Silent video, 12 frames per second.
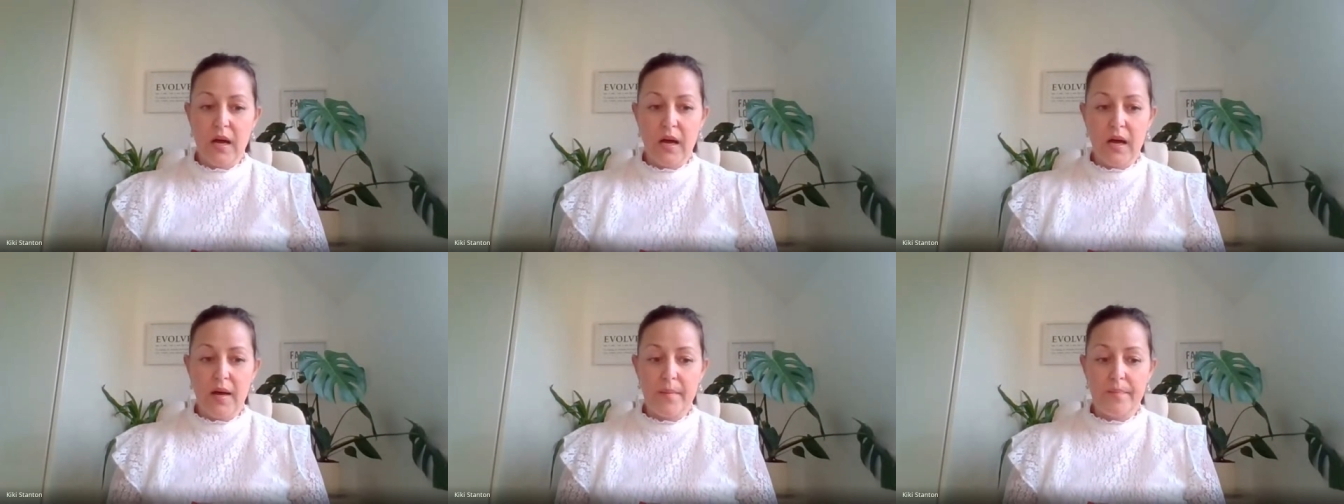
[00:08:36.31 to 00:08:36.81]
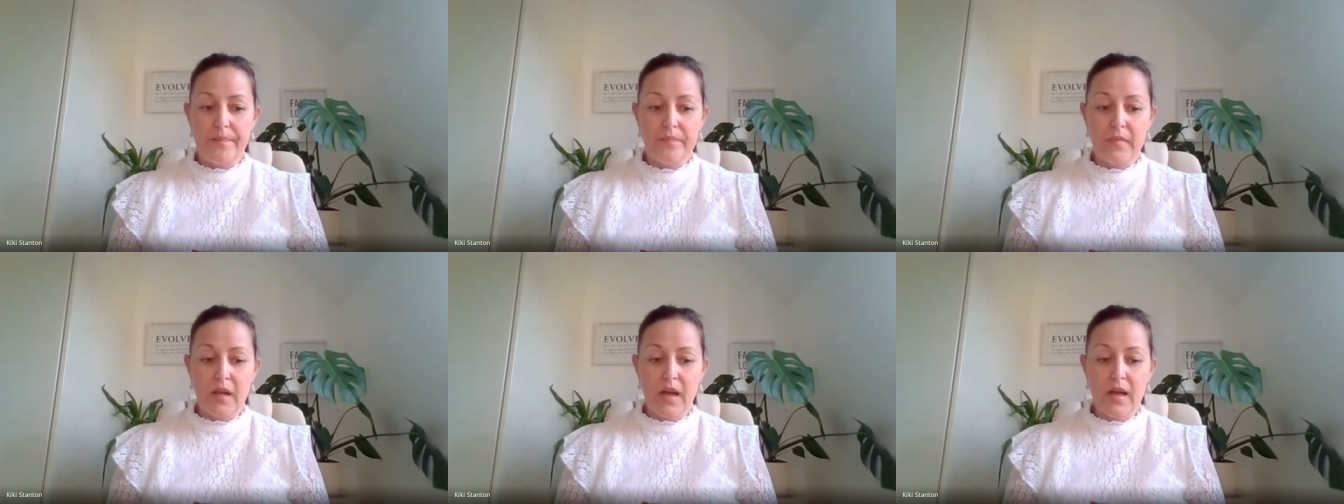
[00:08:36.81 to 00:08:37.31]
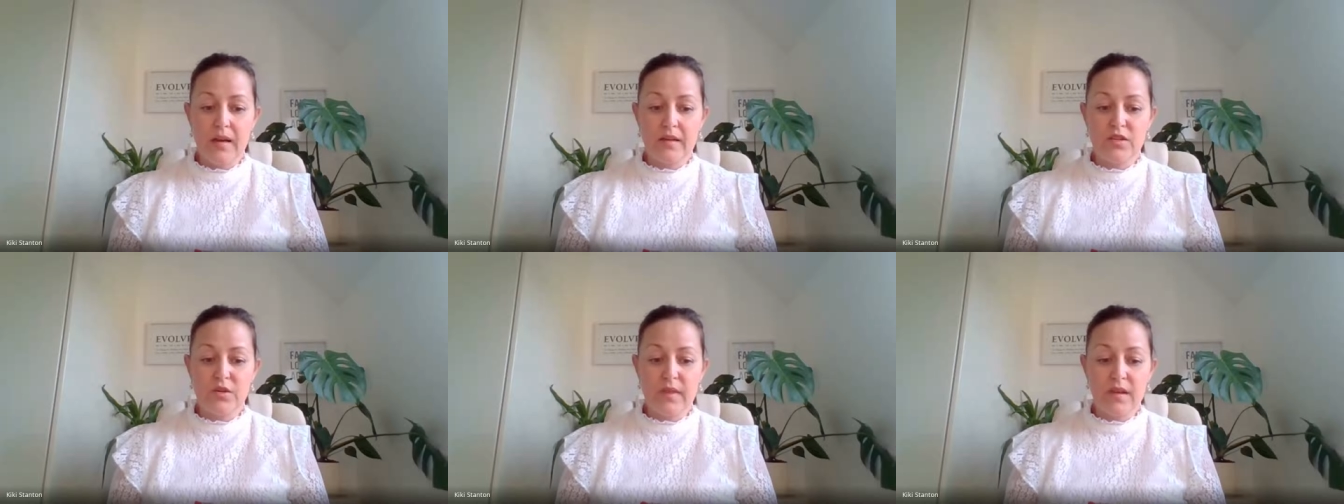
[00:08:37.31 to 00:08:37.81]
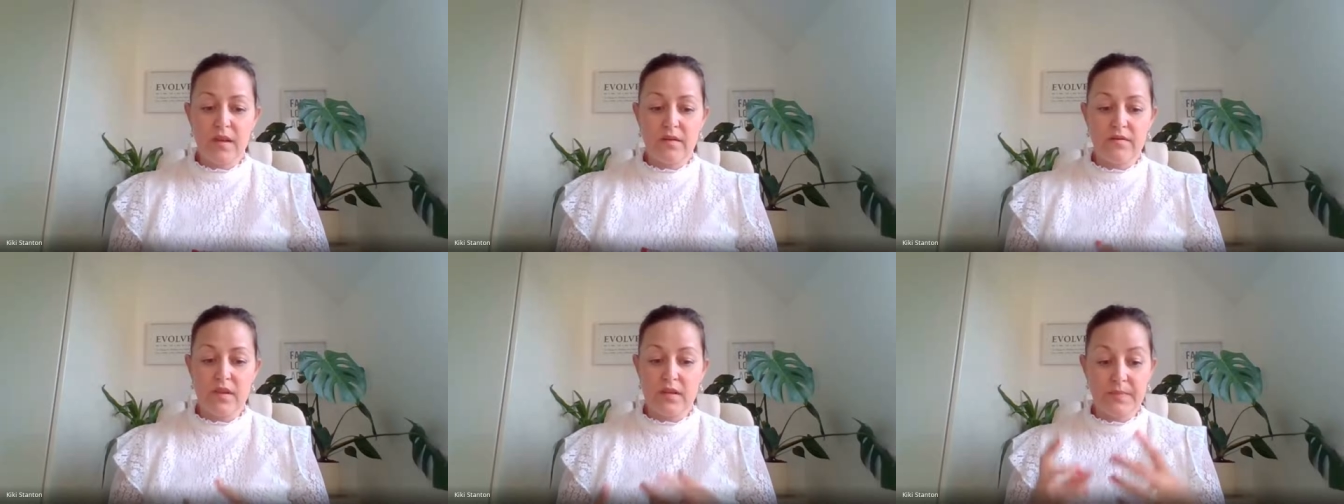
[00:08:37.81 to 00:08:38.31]
Um, and, and so we think
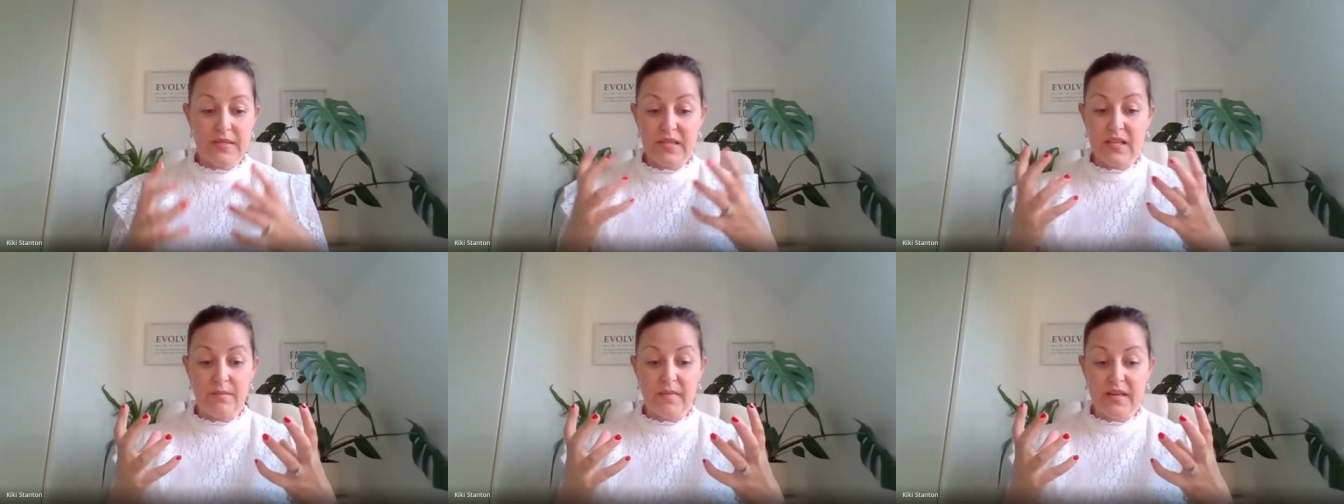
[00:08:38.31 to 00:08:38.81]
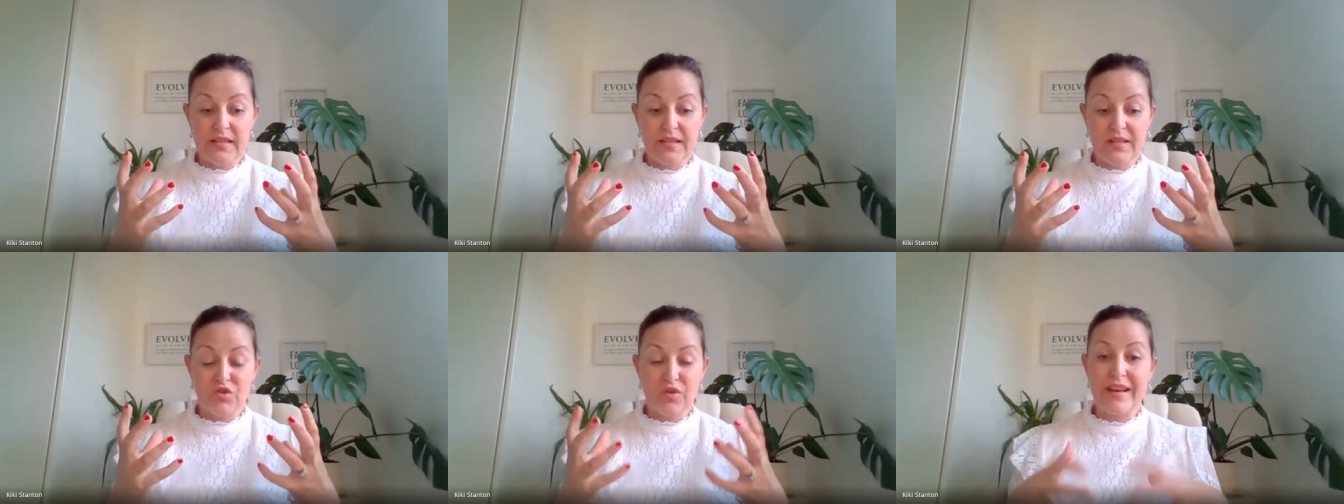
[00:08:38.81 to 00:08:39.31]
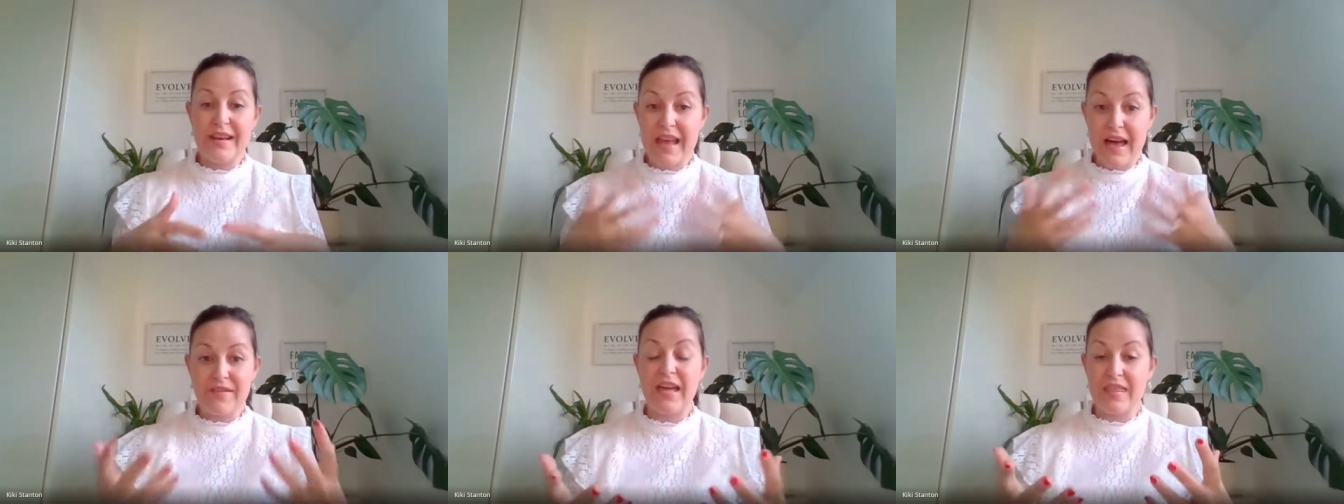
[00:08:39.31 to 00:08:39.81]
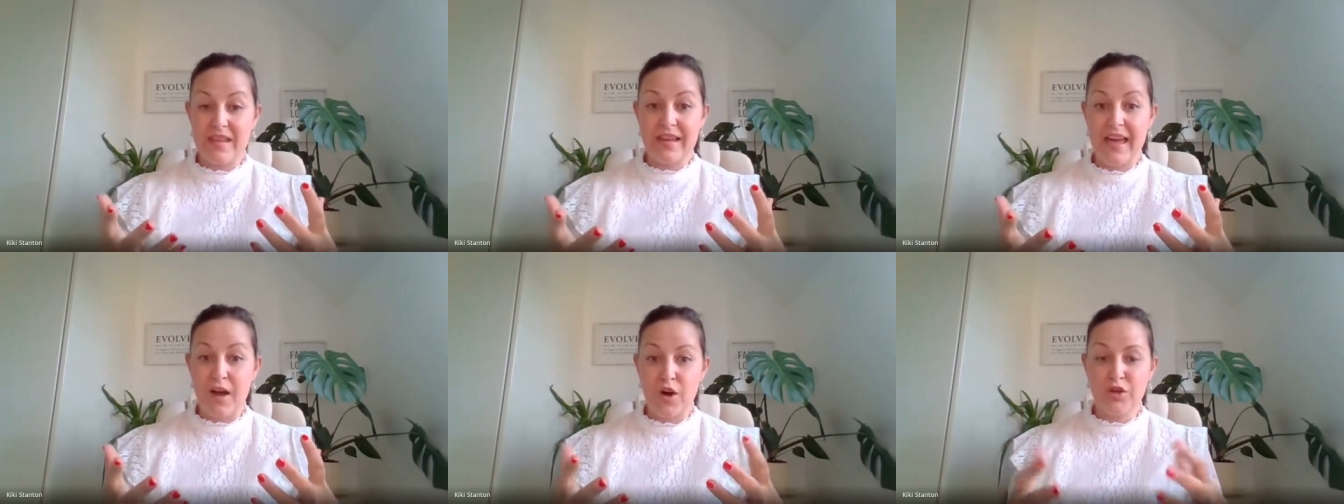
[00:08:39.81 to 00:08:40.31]
of this particular mindset as trying to navigate the
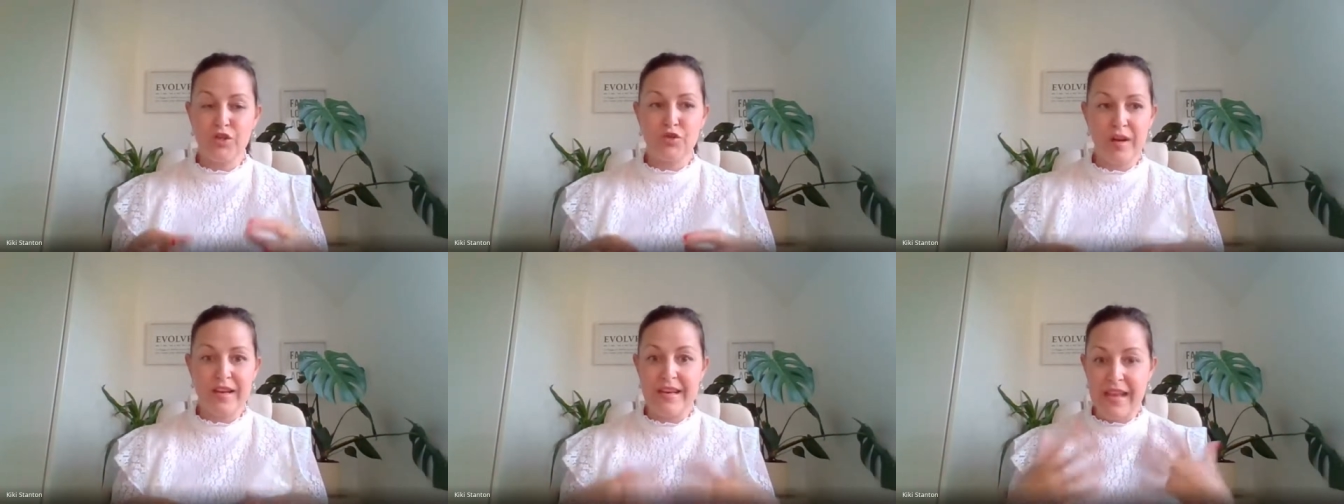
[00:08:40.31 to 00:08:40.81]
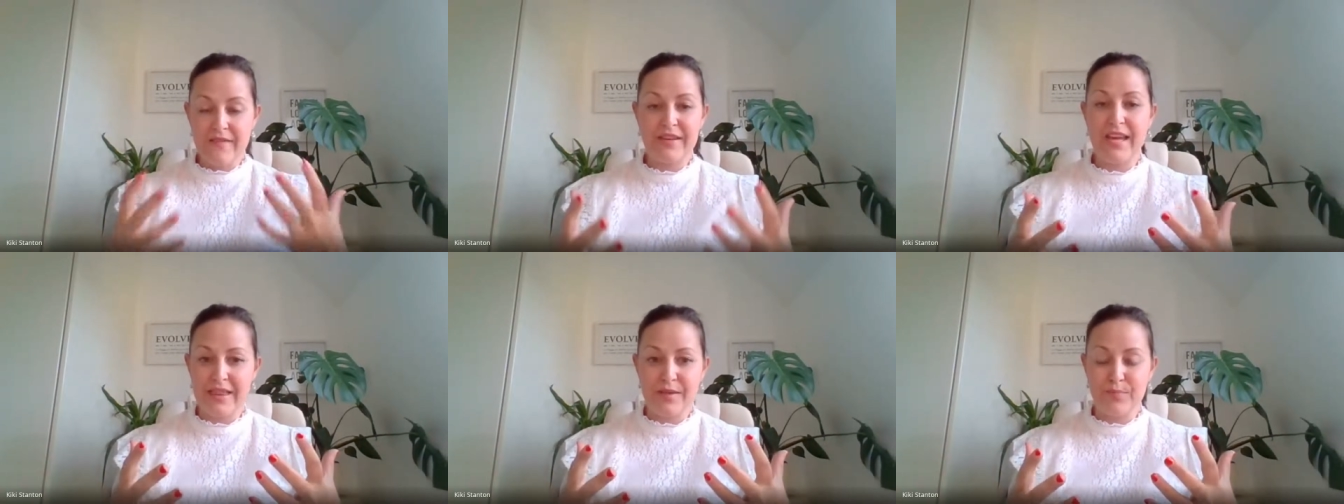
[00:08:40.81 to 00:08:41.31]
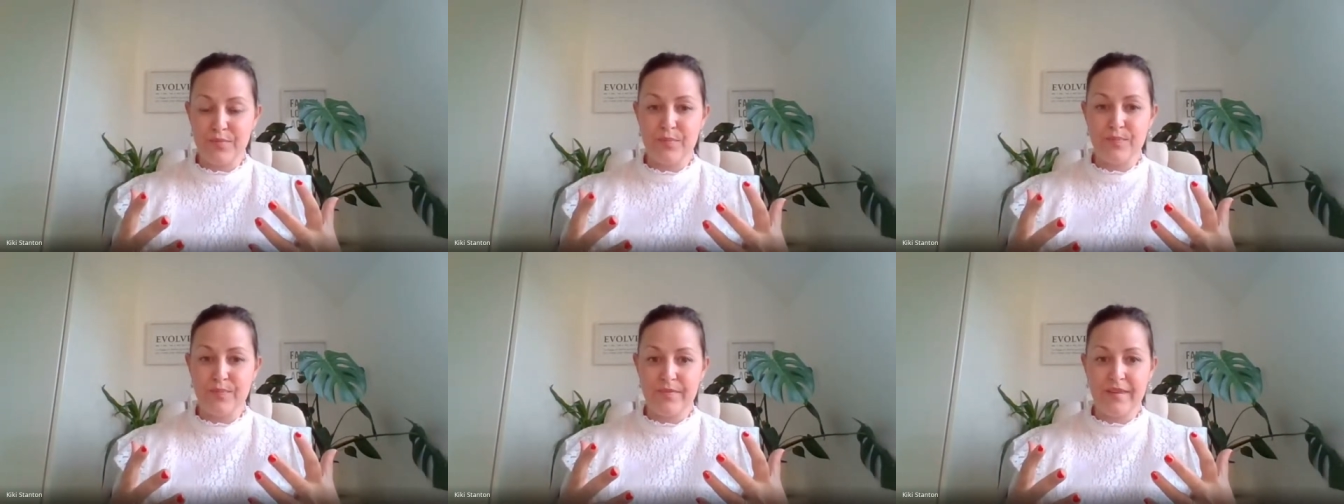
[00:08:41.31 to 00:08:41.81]
chaos, trying to navigate the, the,